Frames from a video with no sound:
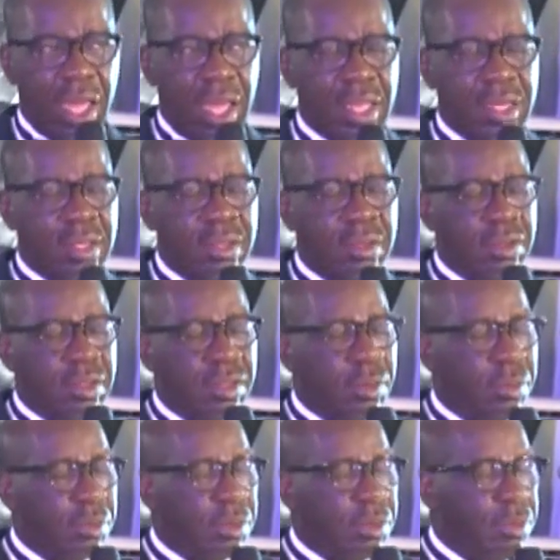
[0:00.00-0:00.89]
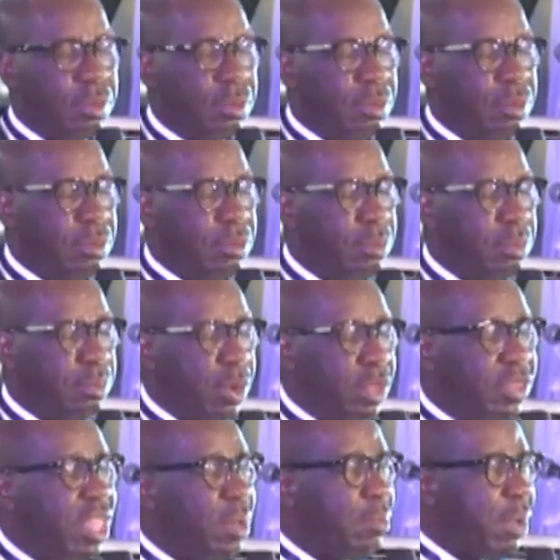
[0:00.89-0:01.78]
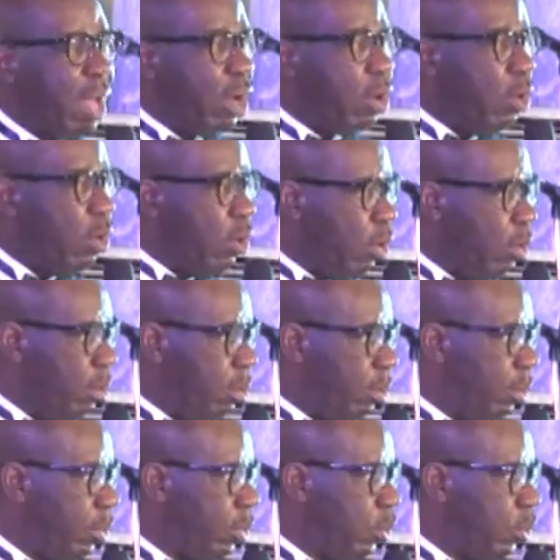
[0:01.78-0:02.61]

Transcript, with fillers: and brought them back home